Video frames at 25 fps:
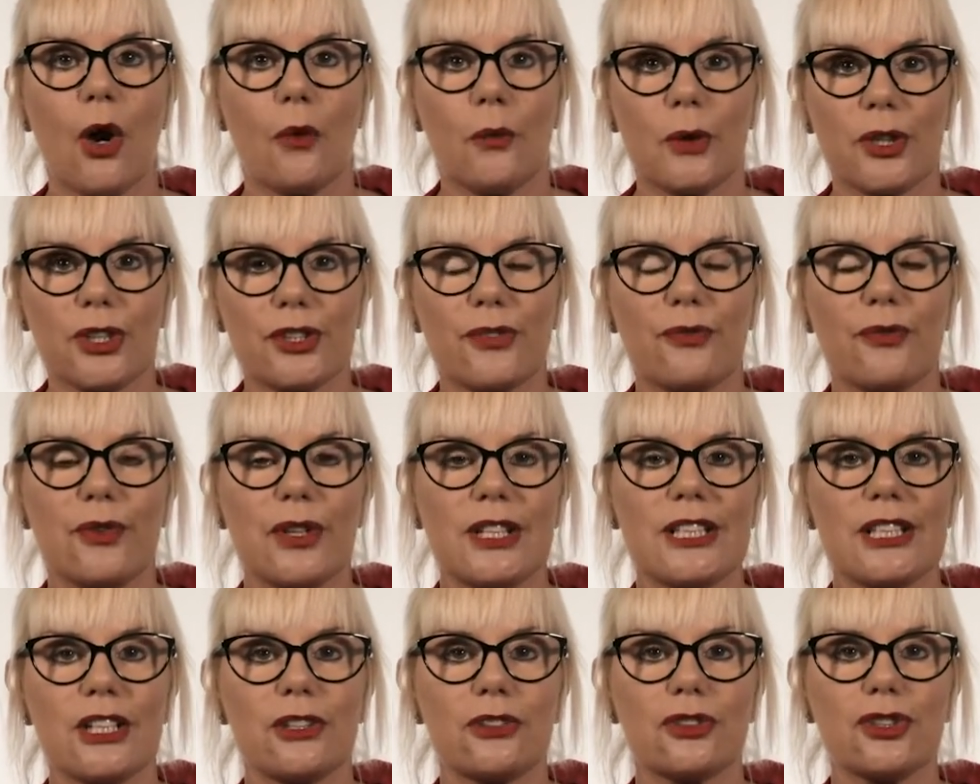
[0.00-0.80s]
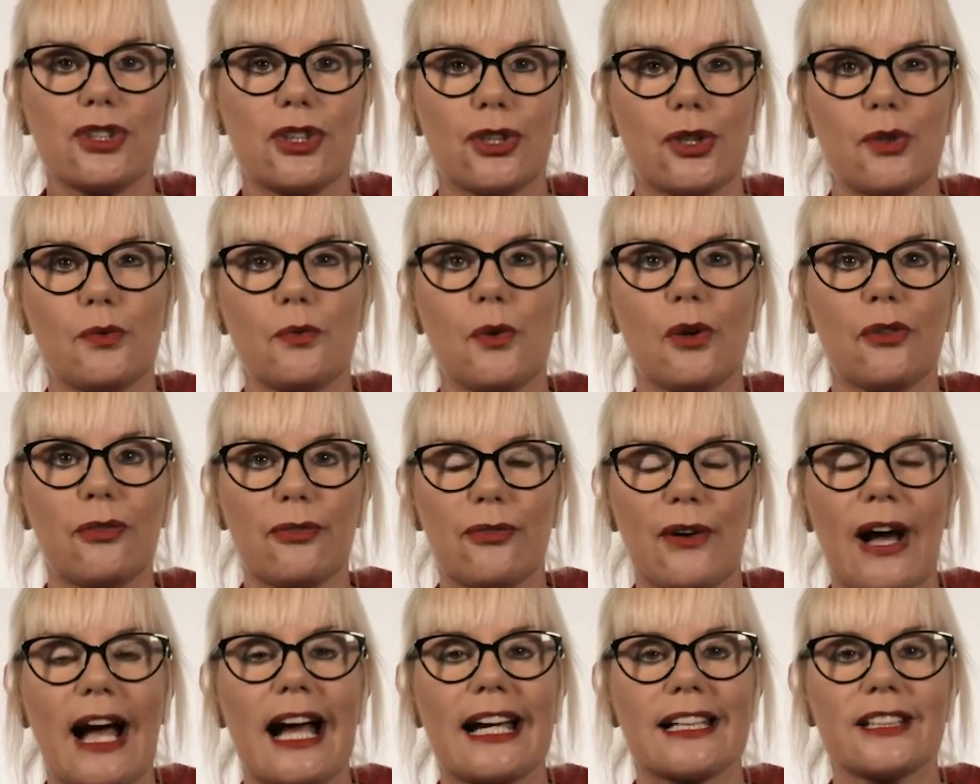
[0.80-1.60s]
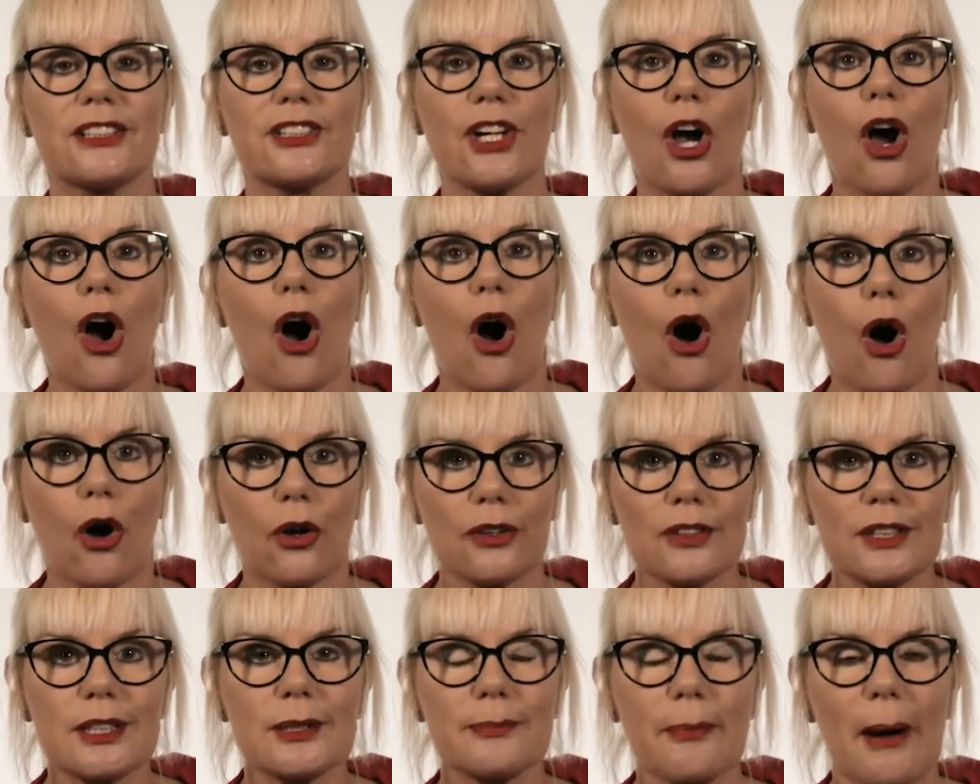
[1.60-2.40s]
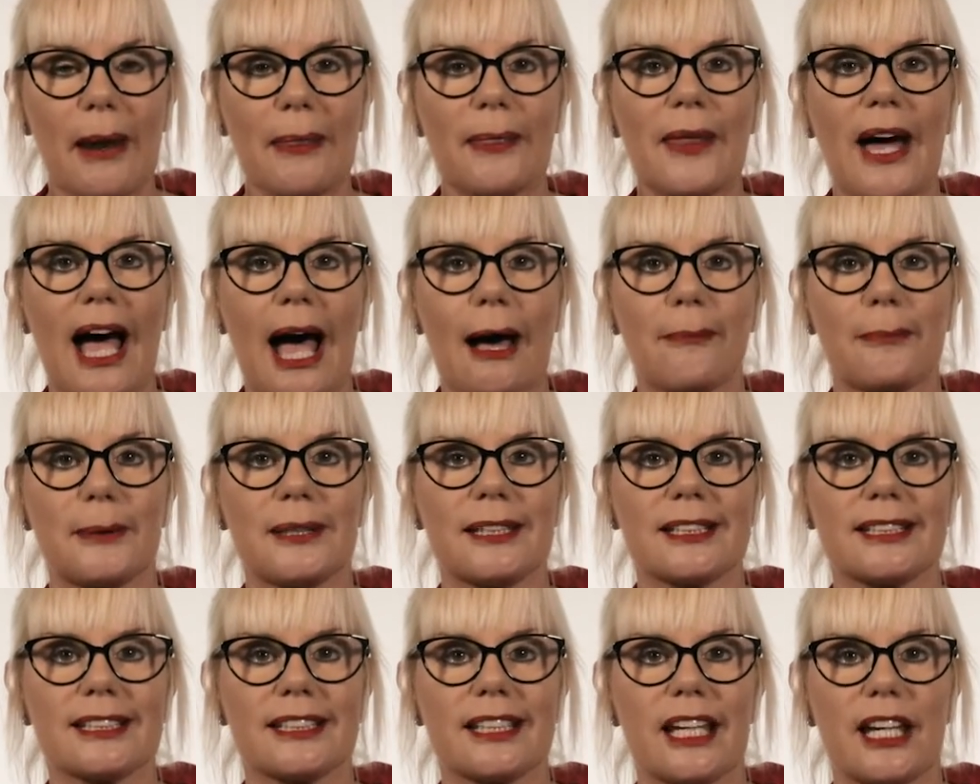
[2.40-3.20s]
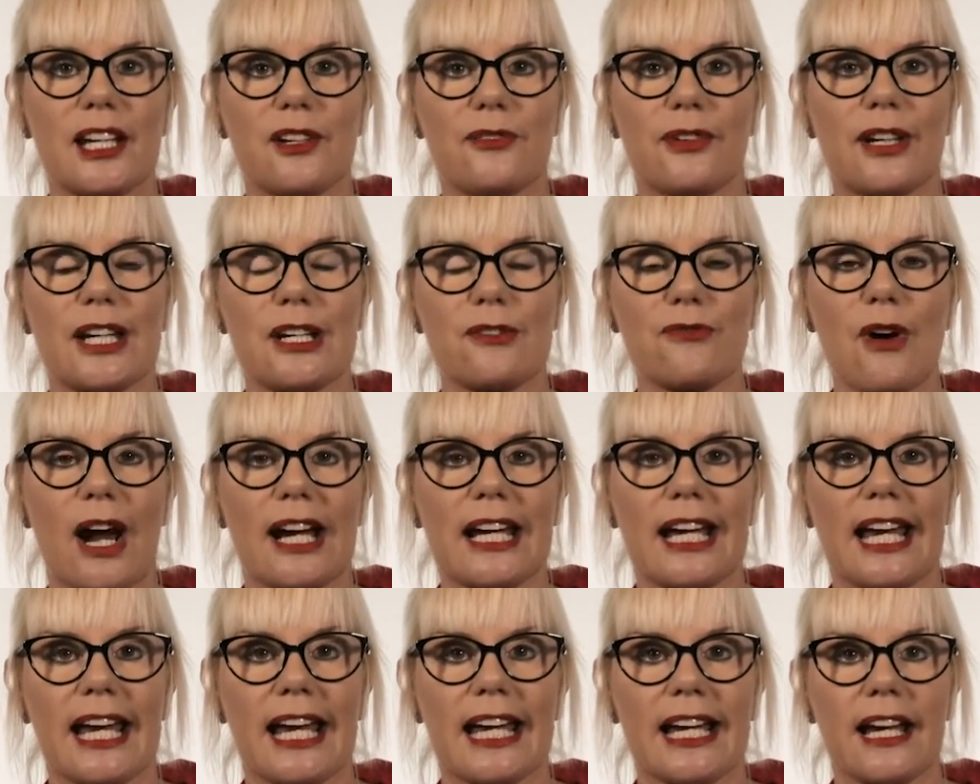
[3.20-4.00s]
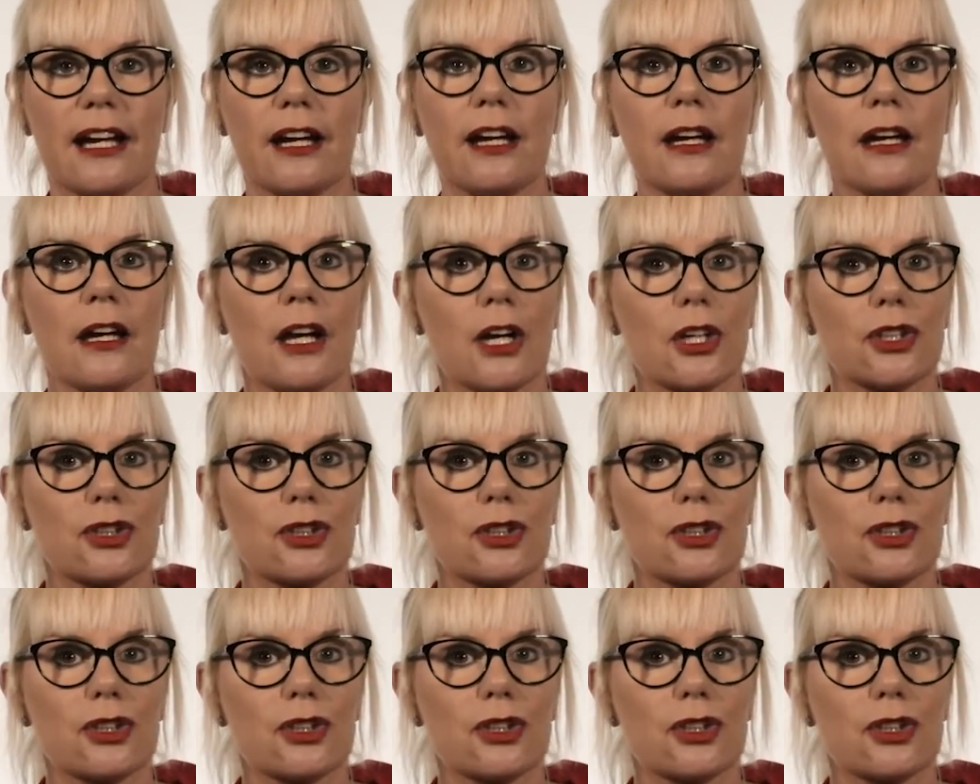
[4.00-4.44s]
which videos you will find on Spread the Happiness TV right here.